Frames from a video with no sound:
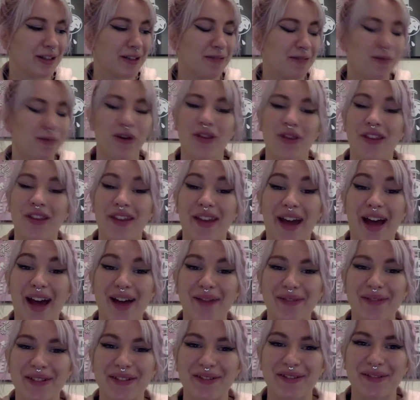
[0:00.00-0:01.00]
more than
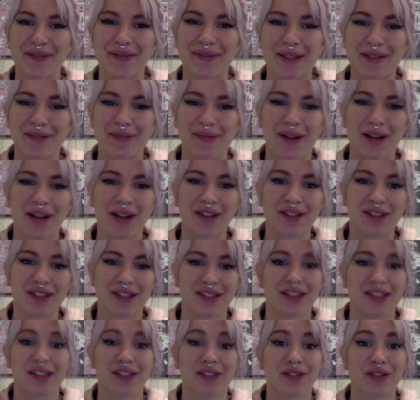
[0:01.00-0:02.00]
happy with being part of it,
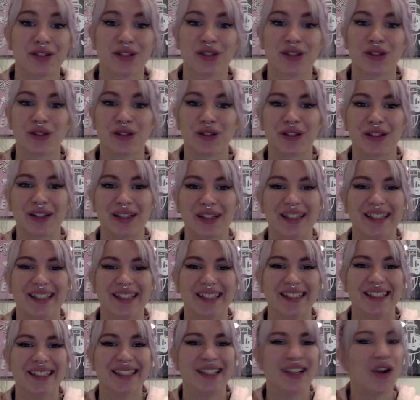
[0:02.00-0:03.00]
seeing the result,
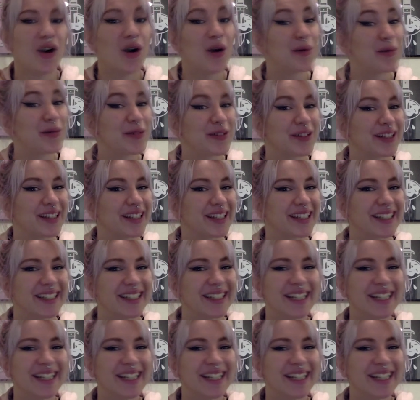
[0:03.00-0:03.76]
hopefully.